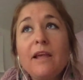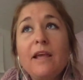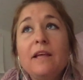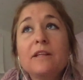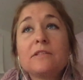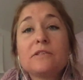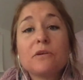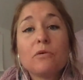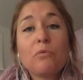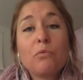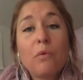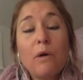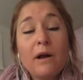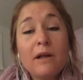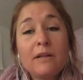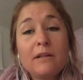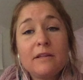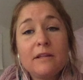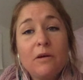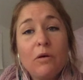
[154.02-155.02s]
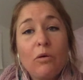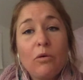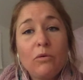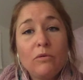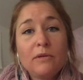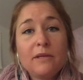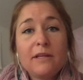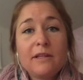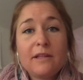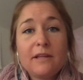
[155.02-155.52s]
And so the
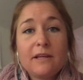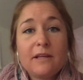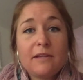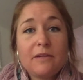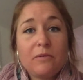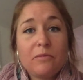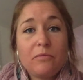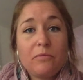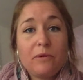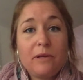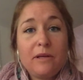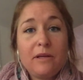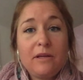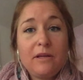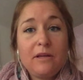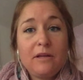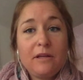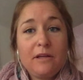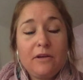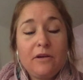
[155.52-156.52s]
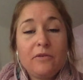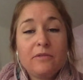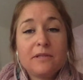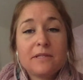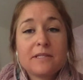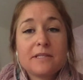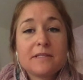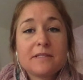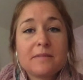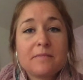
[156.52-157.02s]
only thing that and
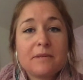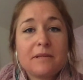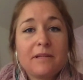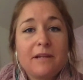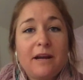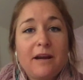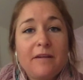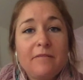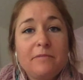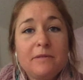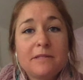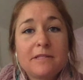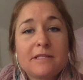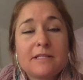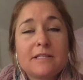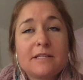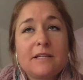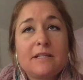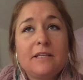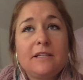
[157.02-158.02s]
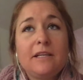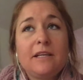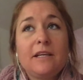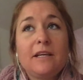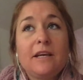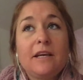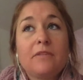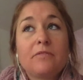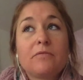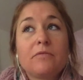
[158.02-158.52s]
this is something that I've been
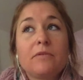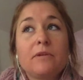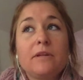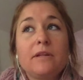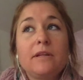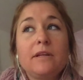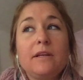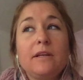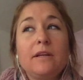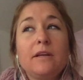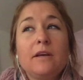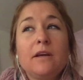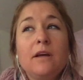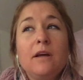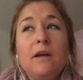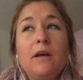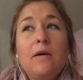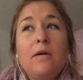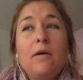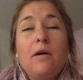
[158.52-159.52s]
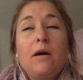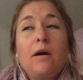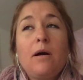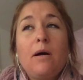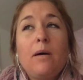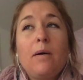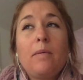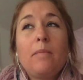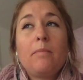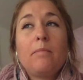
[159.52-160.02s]
studying and really
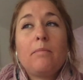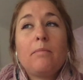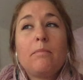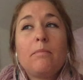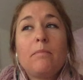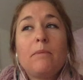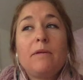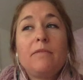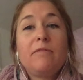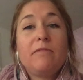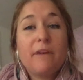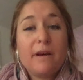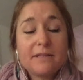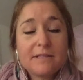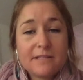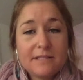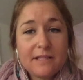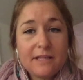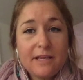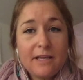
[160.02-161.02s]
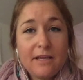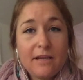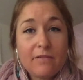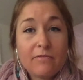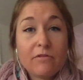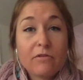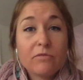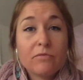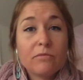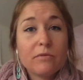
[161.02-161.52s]
investigating
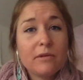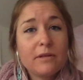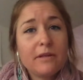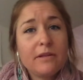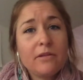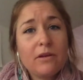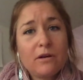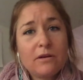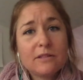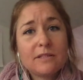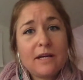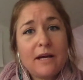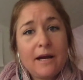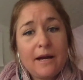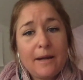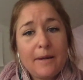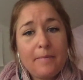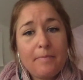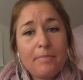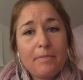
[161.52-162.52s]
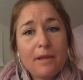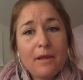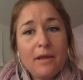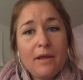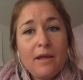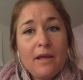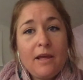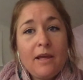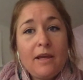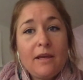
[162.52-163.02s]
for a really long time.
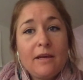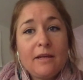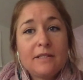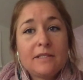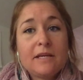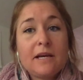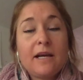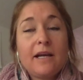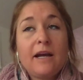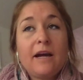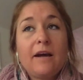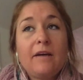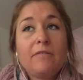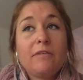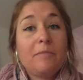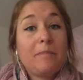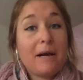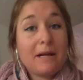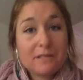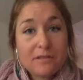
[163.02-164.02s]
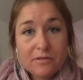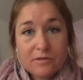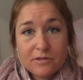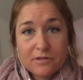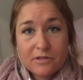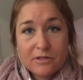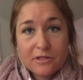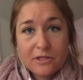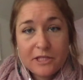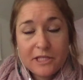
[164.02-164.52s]
And I have a master's
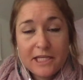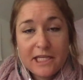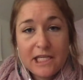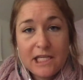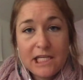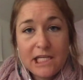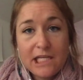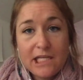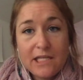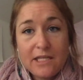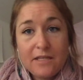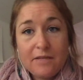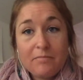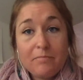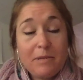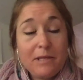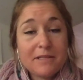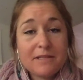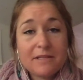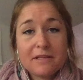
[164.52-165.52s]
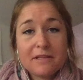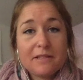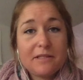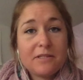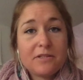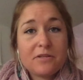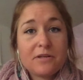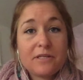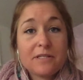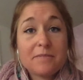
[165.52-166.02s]
degree in basically
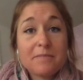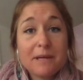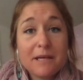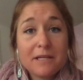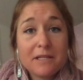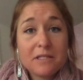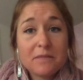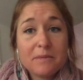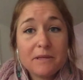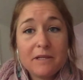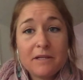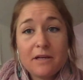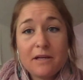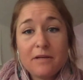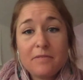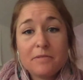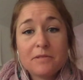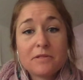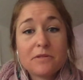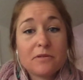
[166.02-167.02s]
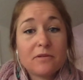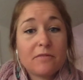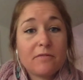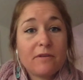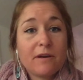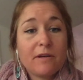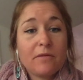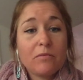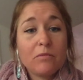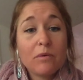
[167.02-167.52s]
stress management. I'm a
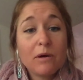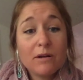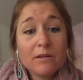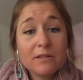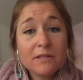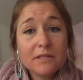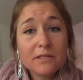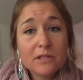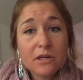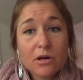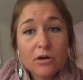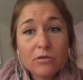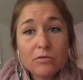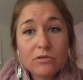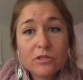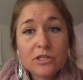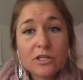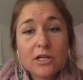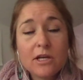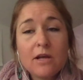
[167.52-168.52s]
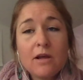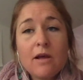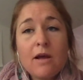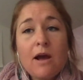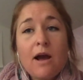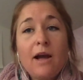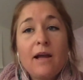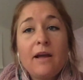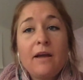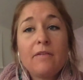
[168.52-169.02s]
certified wellness coach.
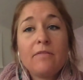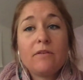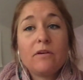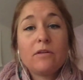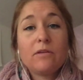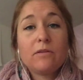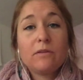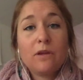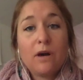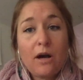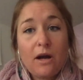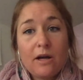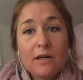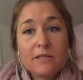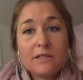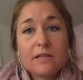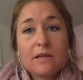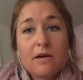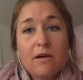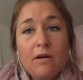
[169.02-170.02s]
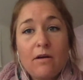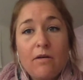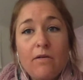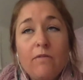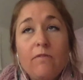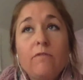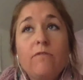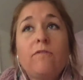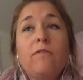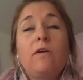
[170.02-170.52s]
I have a lot
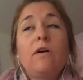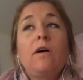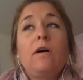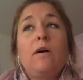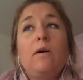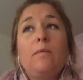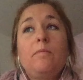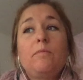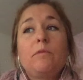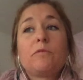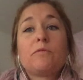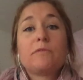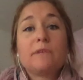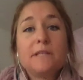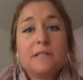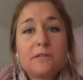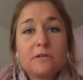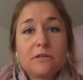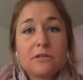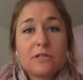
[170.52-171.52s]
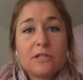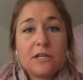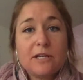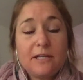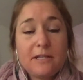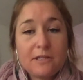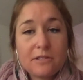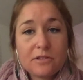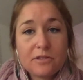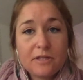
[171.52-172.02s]
of research and
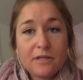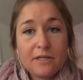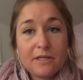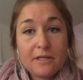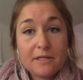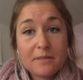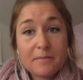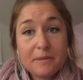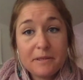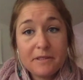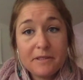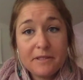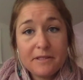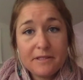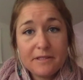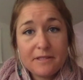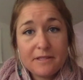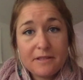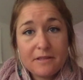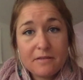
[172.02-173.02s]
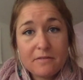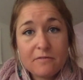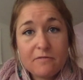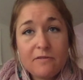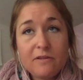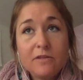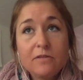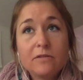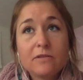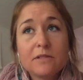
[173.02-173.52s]
history and experience in this
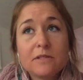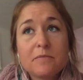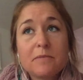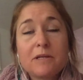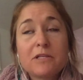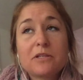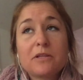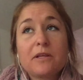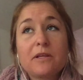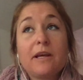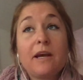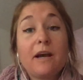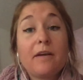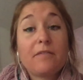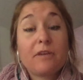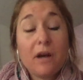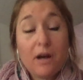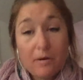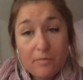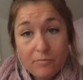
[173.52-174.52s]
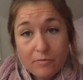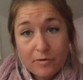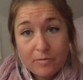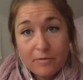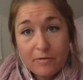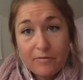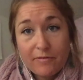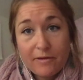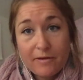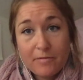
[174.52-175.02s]
field, especially I've come from
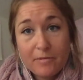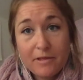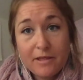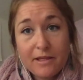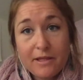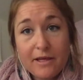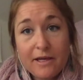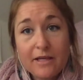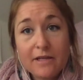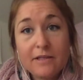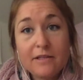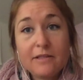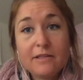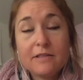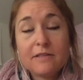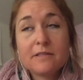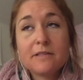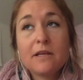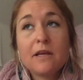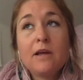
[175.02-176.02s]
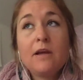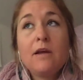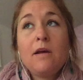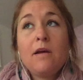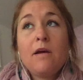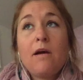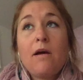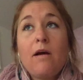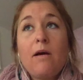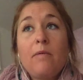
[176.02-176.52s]
a family that is
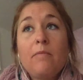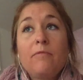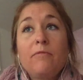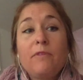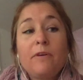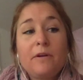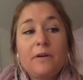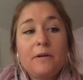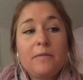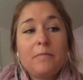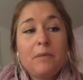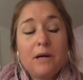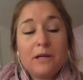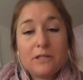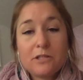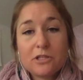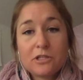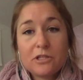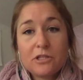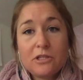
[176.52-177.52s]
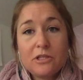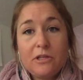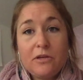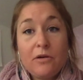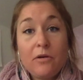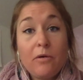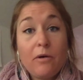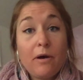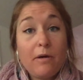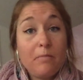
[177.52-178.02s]
very much,
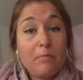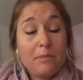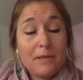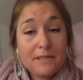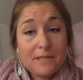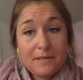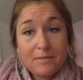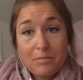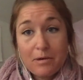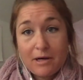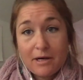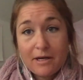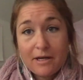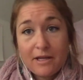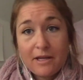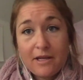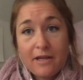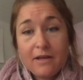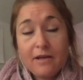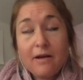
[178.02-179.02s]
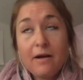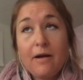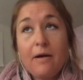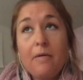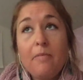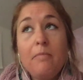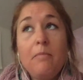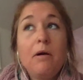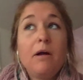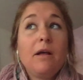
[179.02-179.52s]
a busybody,
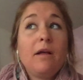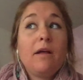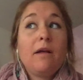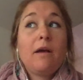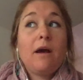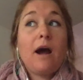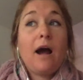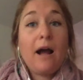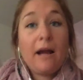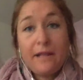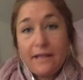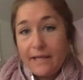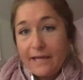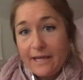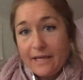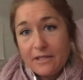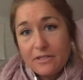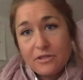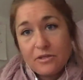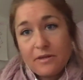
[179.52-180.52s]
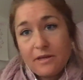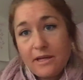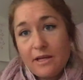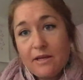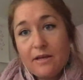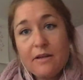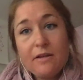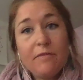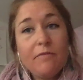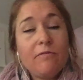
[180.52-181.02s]
highly
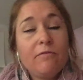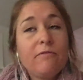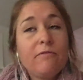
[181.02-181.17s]
educated,